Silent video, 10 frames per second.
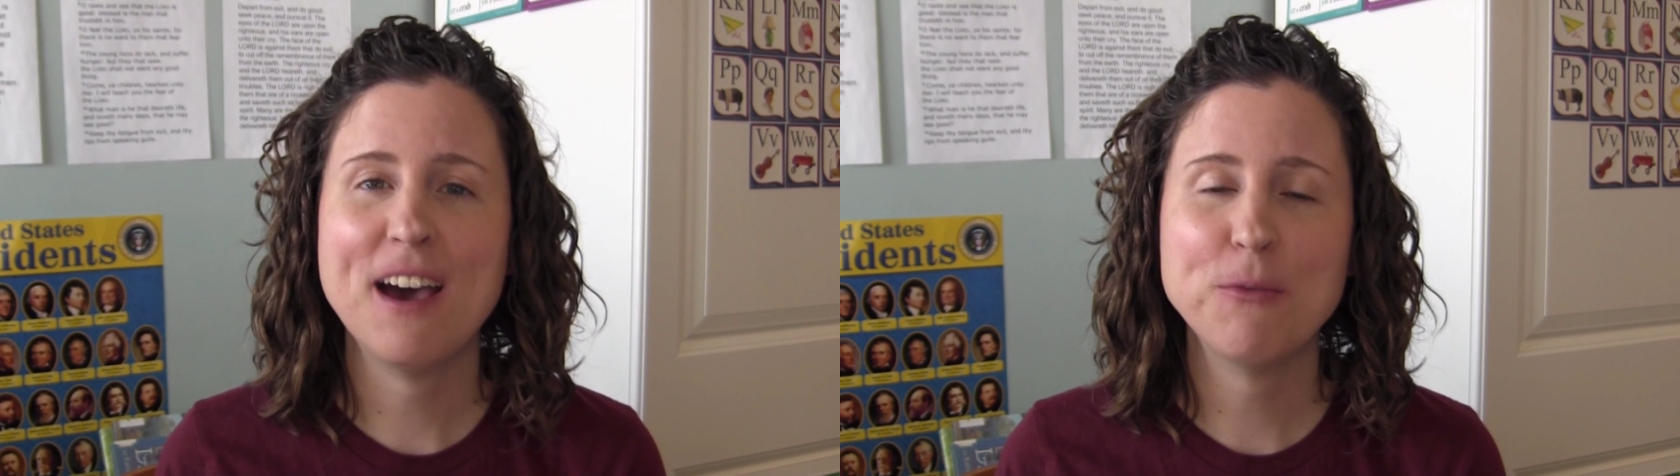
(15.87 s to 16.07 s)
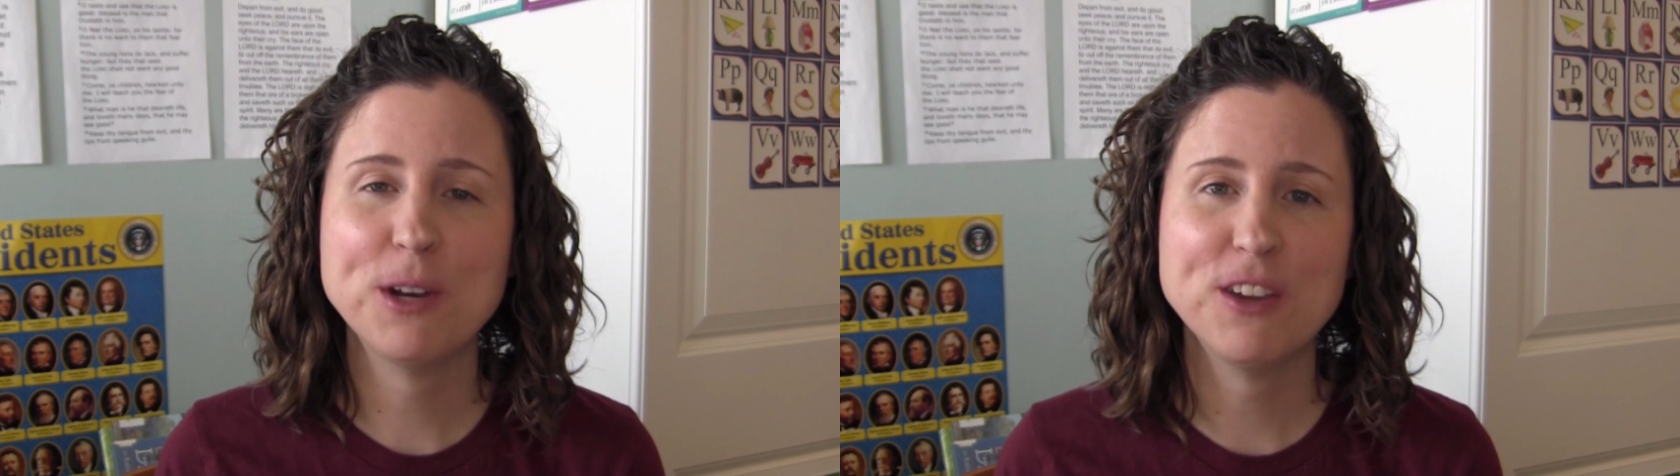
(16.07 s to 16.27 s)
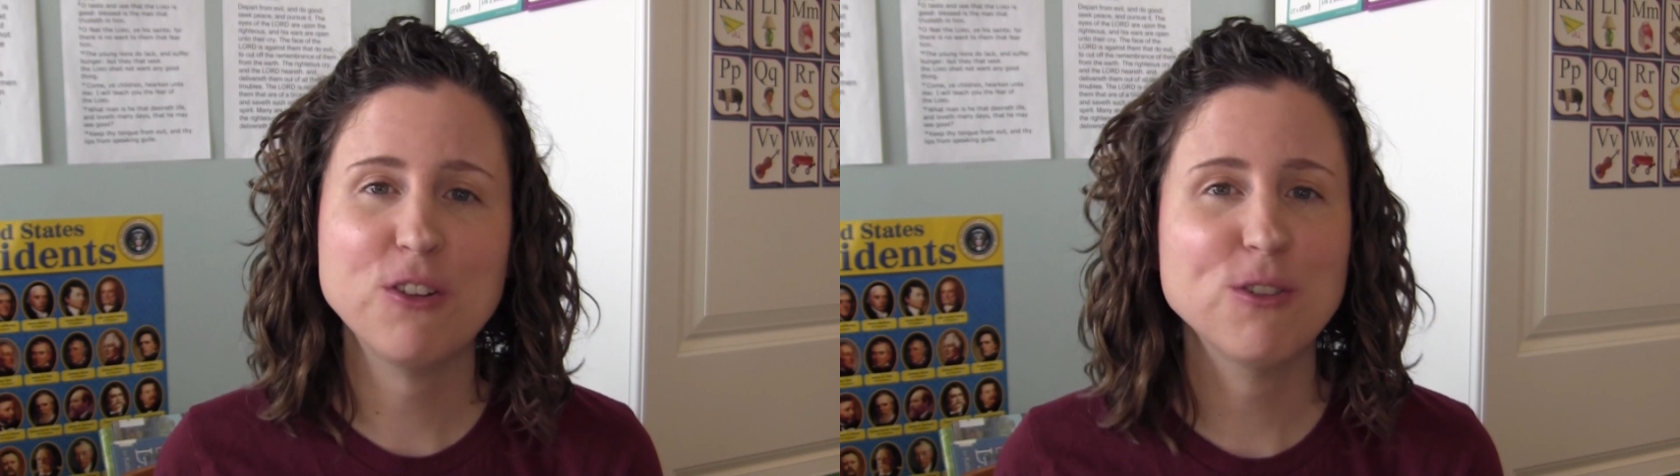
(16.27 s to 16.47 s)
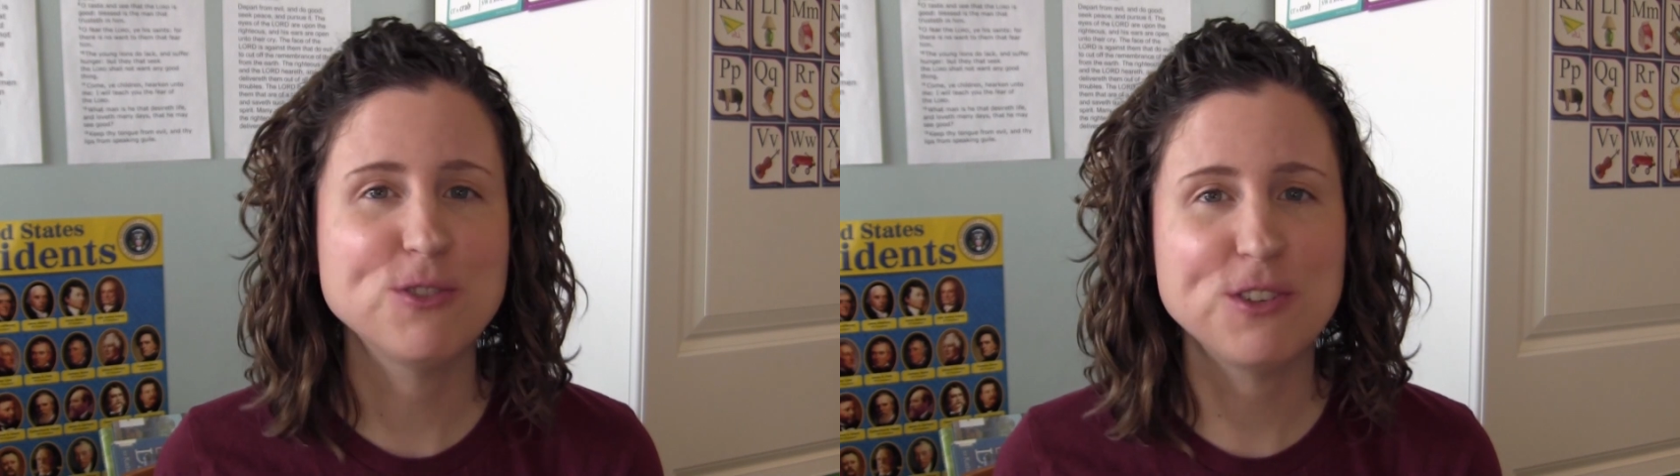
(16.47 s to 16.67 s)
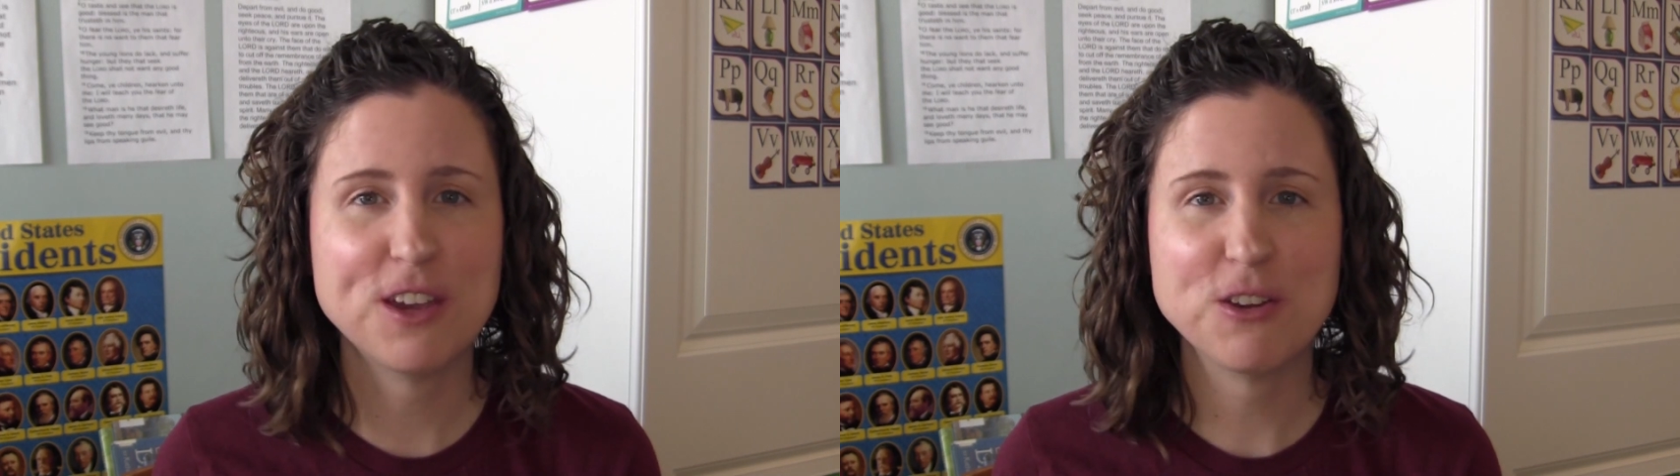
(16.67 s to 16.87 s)
I want to
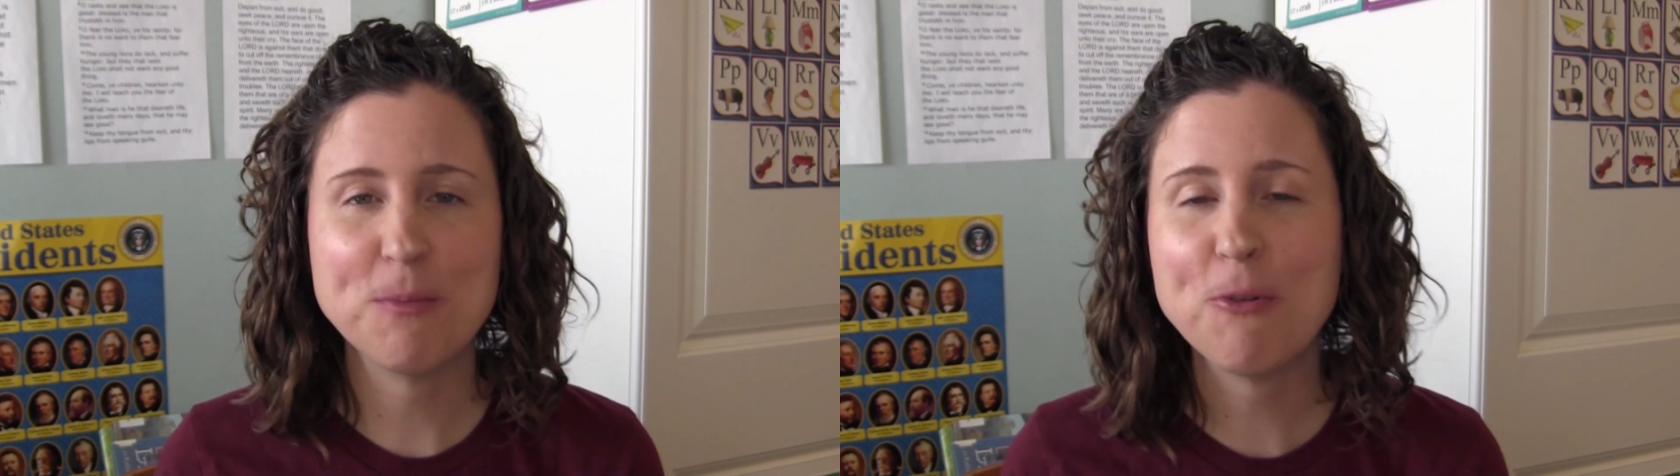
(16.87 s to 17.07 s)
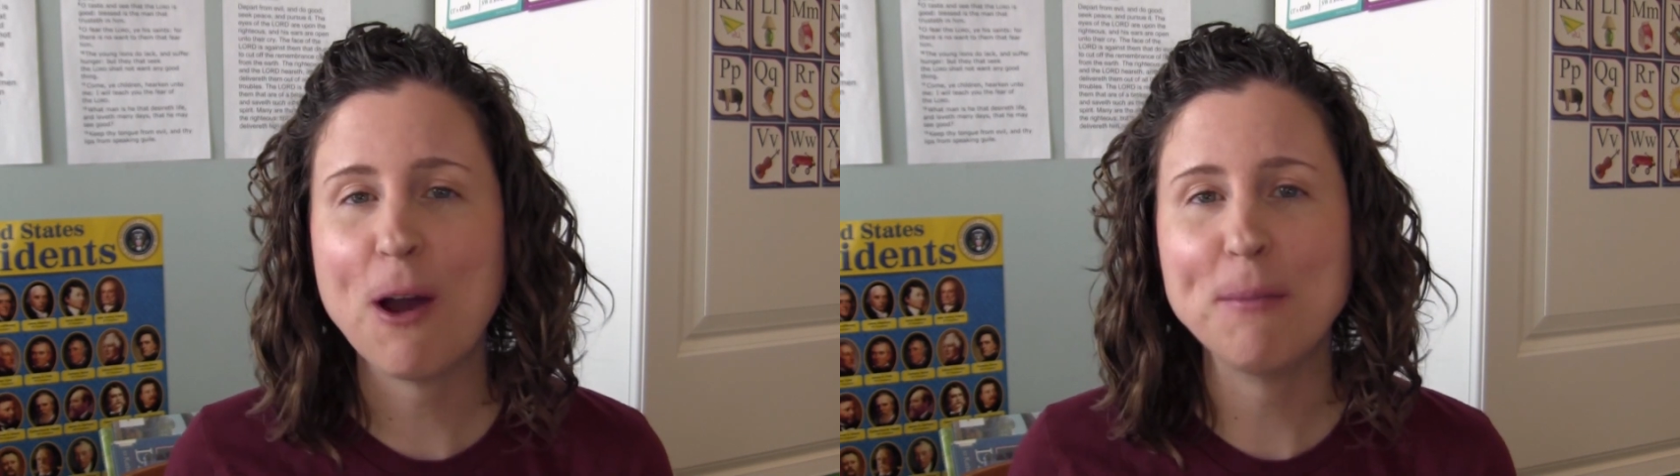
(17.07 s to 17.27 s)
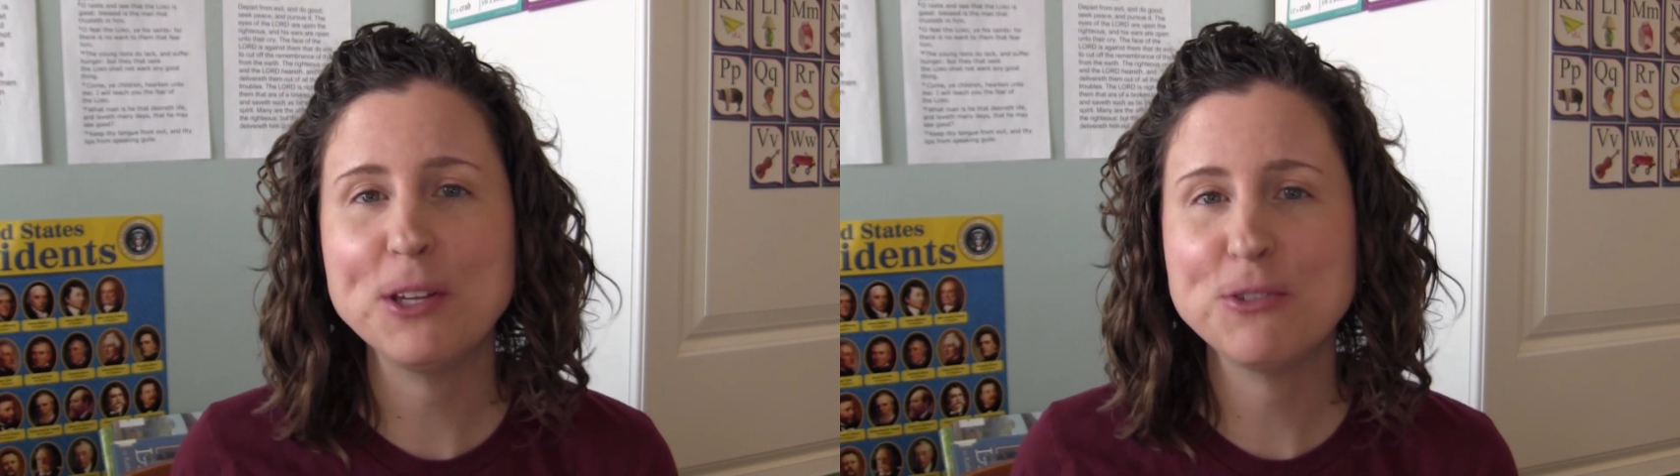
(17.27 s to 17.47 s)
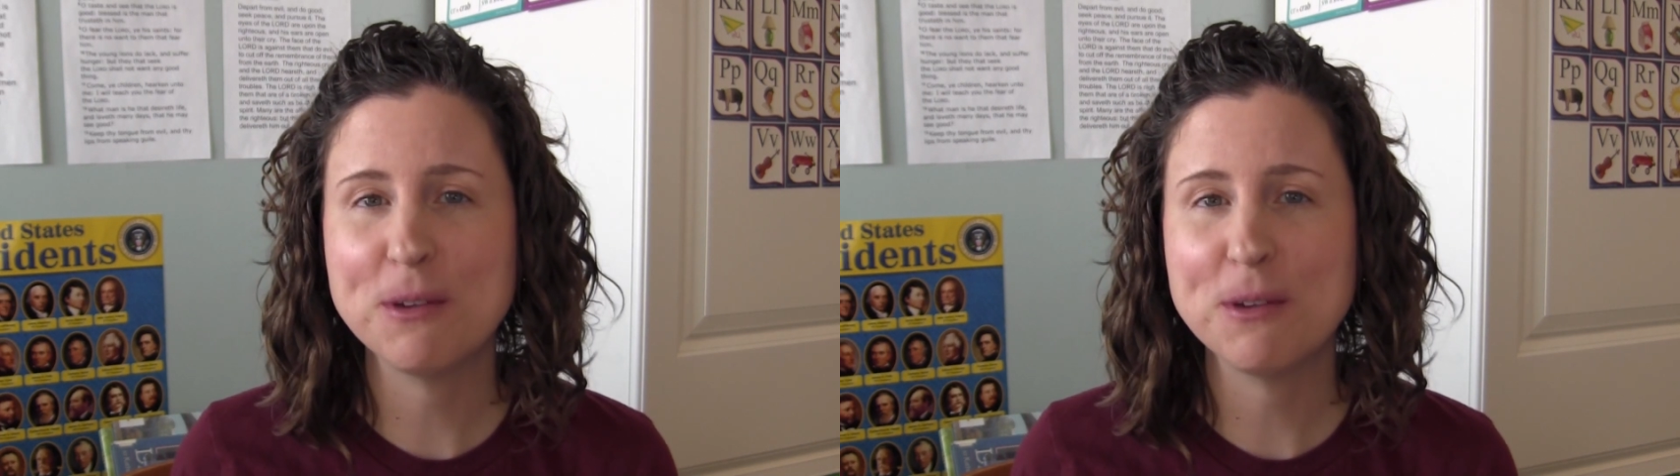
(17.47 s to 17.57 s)
encourage you that you're probably